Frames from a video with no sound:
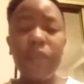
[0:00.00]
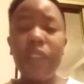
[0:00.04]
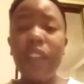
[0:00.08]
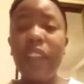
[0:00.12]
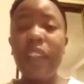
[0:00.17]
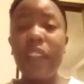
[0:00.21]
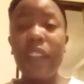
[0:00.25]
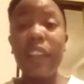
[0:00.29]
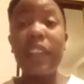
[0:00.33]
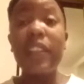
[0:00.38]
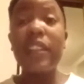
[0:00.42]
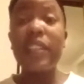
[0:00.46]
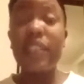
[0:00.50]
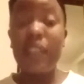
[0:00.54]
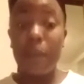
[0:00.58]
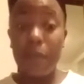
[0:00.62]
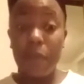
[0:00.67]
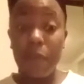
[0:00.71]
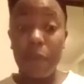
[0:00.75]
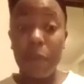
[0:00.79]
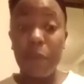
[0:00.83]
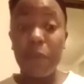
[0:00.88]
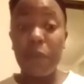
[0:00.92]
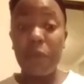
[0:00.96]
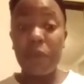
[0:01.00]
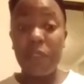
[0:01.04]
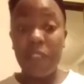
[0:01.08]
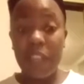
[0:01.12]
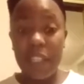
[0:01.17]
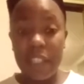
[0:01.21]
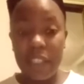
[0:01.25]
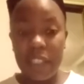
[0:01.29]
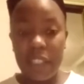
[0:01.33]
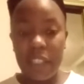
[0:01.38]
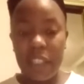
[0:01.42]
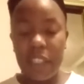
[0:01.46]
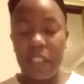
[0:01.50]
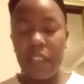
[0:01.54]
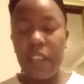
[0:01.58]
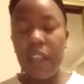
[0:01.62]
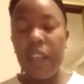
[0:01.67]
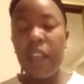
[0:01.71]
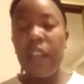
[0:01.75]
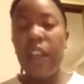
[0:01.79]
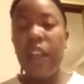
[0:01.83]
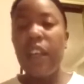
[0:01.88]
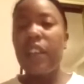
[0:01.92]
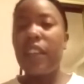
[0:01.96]
that these can be prevented.
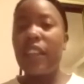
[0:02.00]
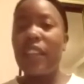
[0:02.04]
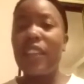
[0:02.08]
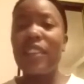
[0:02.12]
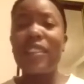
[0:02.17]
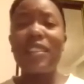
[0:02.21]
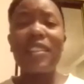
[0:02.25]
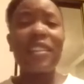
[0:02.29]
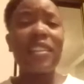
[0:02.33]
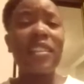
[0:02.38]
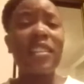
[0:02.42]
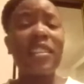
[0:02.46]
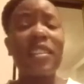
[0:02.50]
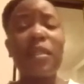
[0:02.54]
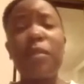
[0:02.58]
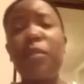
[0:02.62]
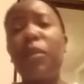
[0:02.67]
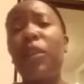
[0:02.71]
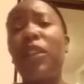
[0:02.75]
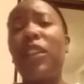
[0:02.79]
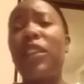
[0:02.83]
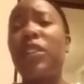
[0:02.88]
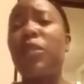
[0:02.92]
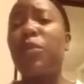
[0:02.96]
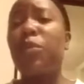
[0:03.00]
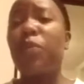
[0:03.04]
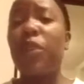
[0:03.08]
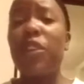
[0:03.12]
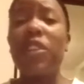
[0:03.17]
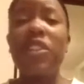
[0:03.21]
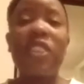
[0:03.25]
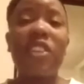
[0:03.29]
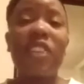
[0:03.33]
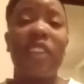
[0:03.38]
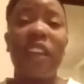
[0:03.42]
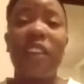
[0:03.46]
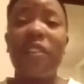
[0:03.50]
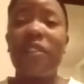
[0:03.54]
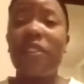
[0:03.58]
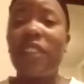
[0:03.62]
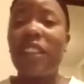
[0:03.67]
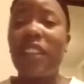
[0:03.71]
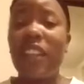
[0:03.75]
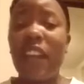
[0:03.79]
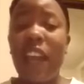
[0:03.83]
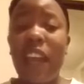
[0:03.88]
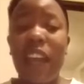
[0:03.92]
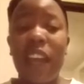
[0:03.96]
Things as simple as brushing
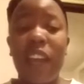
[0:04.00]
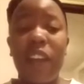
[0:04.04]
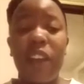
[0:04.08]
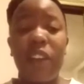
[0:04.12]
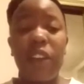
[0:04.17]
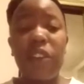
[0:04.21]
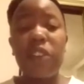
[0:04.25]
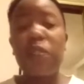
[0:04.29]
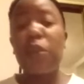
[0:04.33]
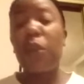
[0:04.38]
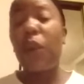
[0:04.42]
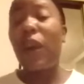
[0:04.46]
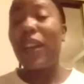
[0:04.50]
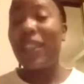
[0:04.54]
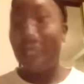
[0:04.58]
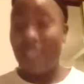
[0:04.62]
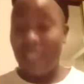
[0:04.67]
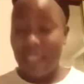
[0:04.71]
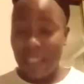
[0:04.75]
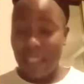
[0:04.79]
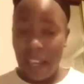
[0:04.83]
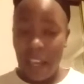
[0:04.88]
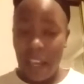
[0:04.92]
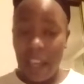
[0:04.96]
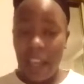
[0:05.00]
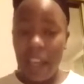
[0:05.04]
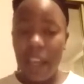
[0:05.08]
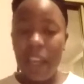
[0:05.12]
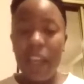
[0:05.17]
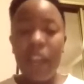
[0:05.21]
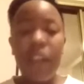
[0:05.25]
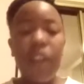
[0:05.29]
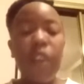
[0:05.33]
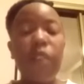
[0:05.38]
every day, twice a day,